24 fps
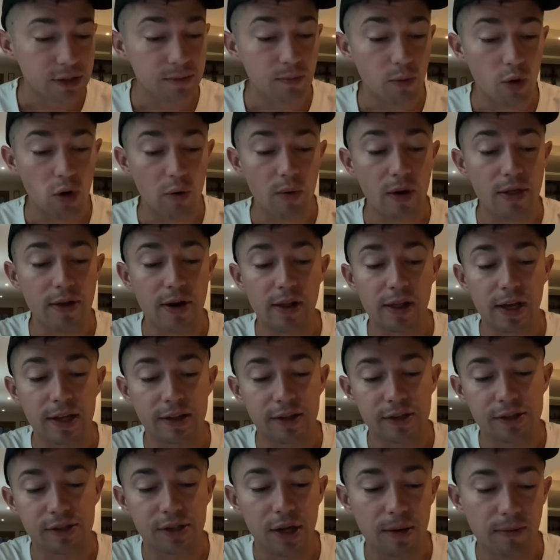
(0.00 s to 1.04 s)
just more whether I
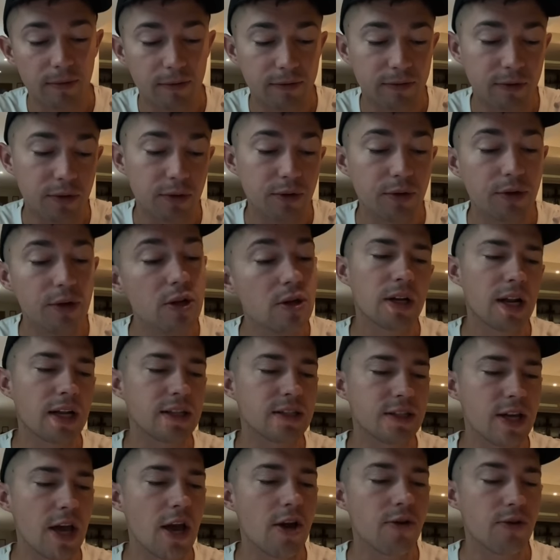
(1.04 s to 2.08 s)
like this type of food, and
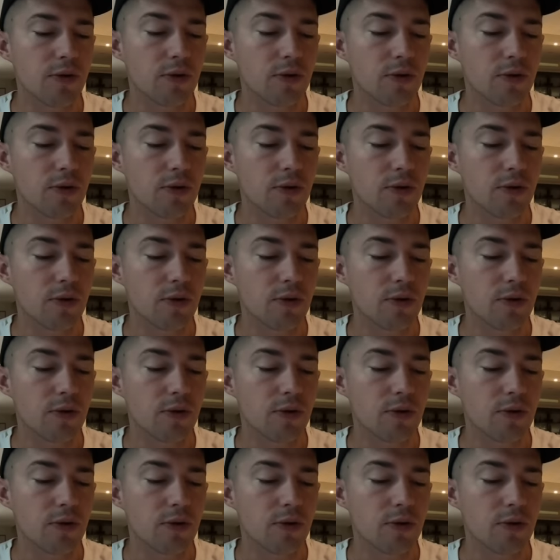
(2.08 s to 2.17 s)
I'd say I